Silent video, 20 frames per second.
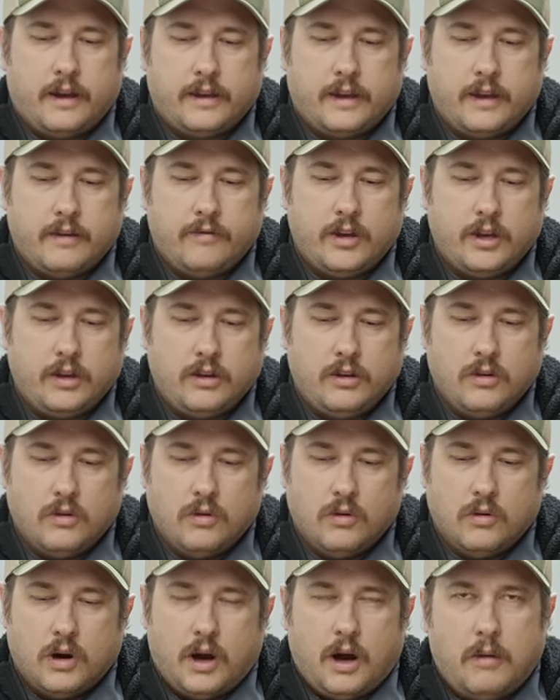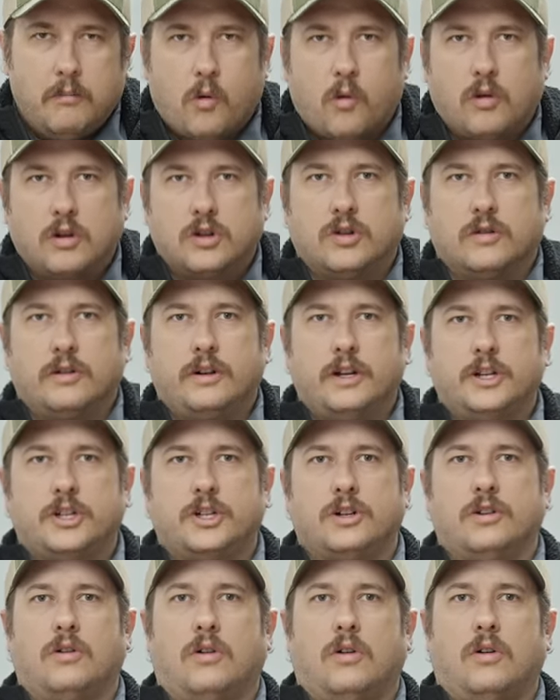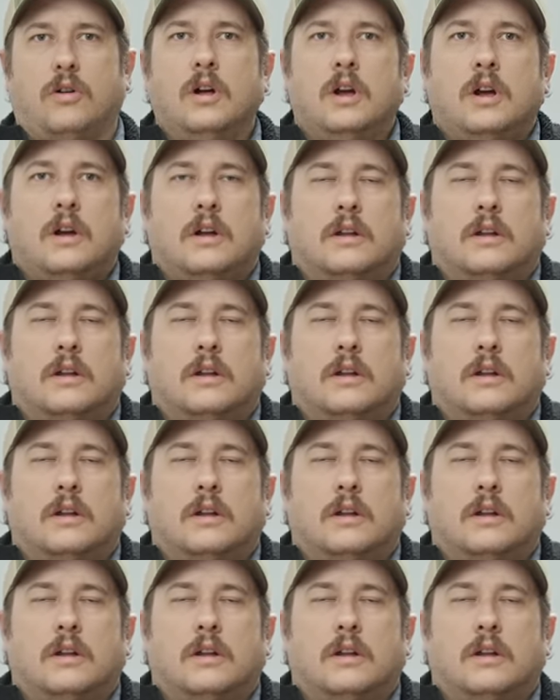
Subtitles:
giving you a more traditional